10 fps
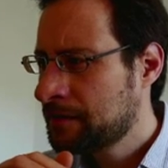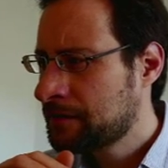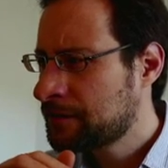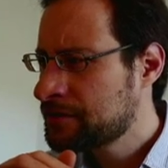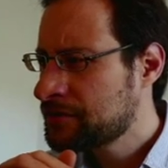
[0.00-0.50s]

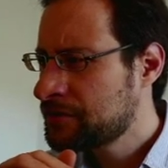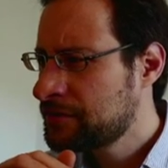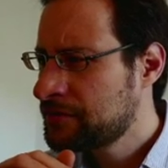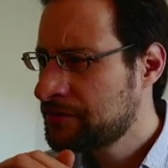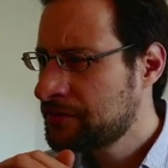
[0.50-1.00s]

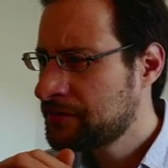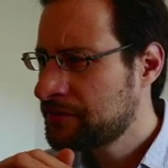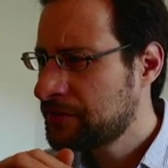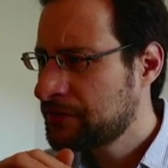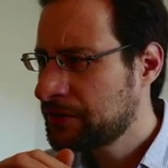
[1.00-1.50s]

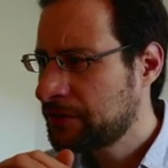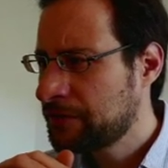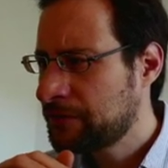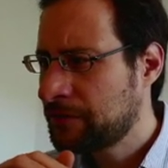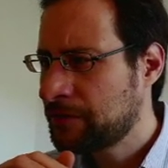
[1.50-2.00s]
Christian, sorry
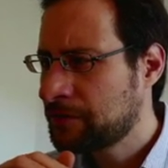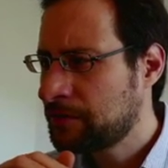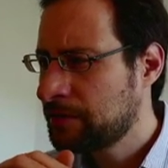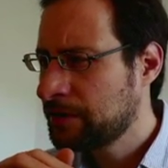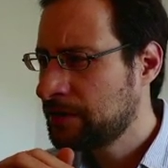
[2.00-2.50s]
for
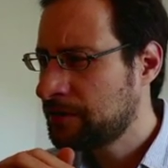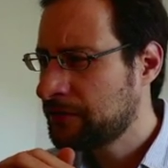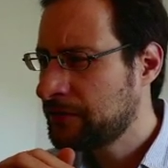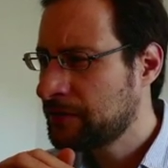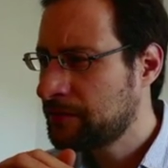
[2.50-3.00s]
completely out there,